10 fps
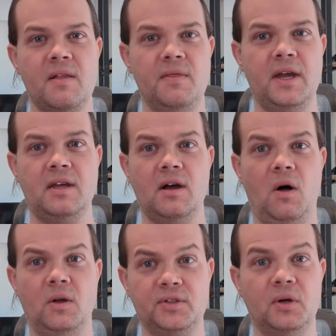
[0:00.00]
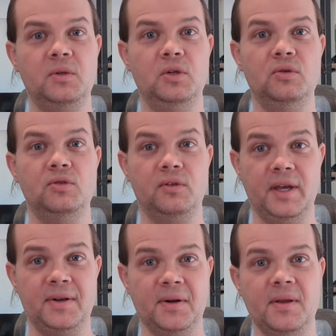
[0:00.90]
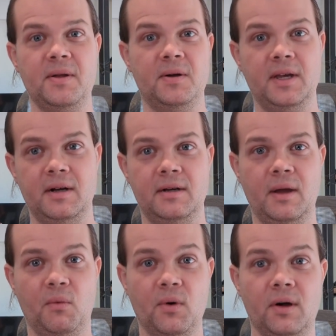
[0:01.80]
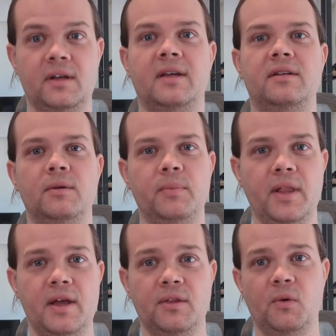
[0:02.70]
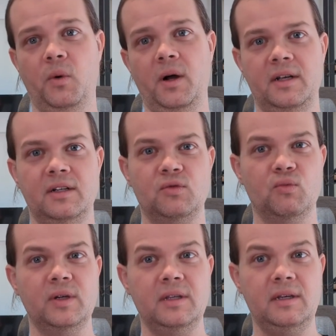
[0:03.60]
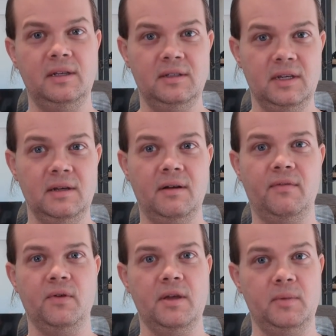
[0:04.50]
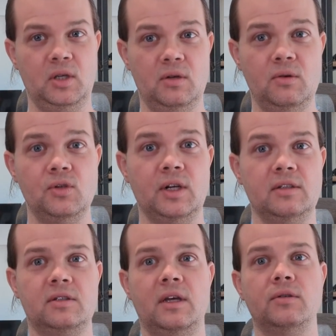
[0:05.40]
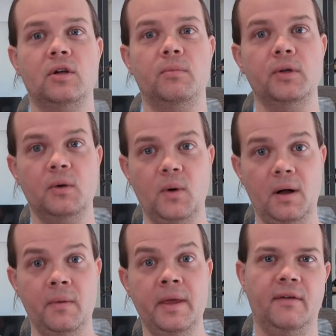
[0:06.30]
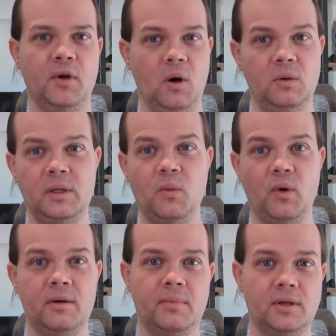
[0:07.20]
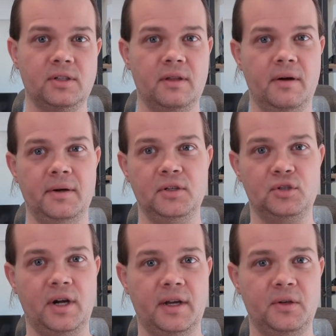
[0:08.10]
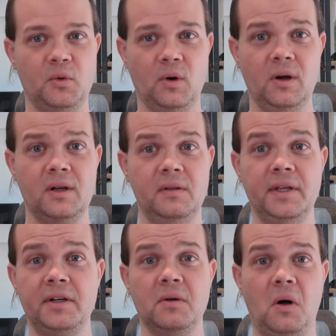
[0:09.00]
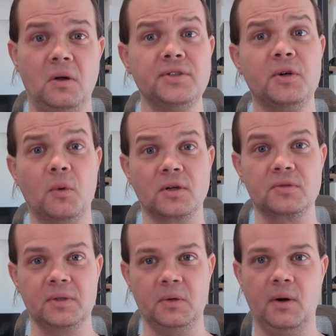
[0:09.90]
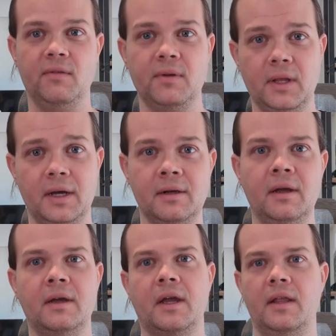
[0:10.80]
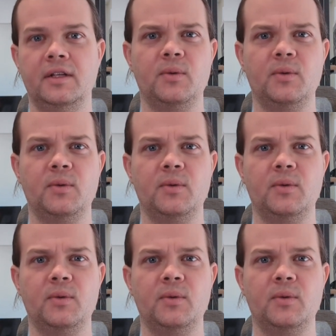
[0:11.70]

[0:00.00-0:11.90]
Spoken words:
they also use Linear in their day-to-day work to plan their work, and it's really easy for them to use, and it scales up really well. If you're only one person though and you're tracking your work, Linear also works really well for that. And